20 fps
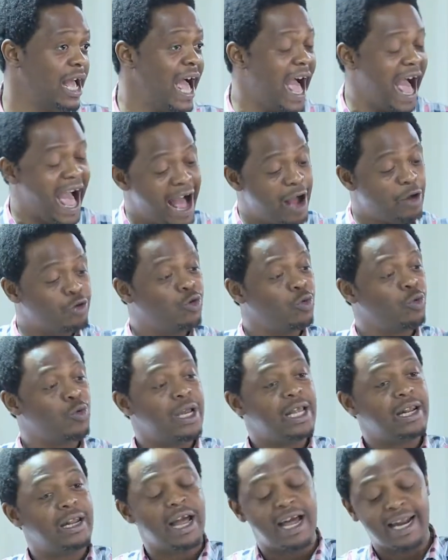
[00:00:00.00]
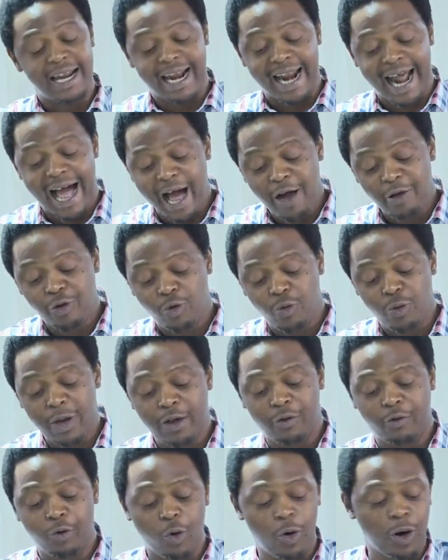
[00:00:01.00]
How do we learn and how do we
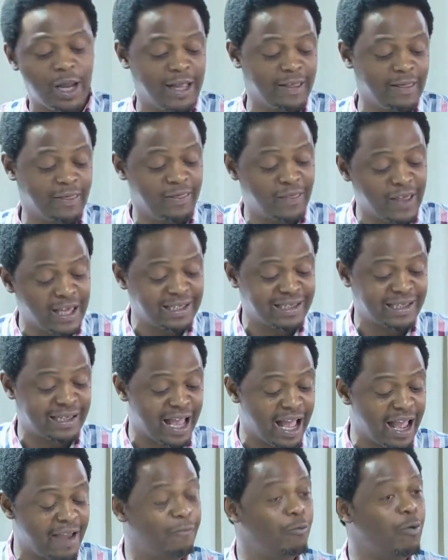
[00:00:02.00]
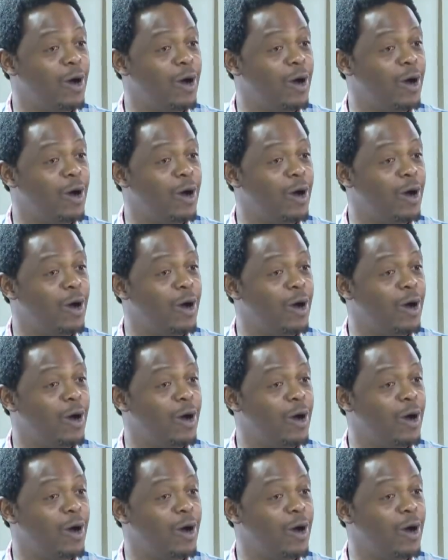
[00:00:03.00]
grow in this life?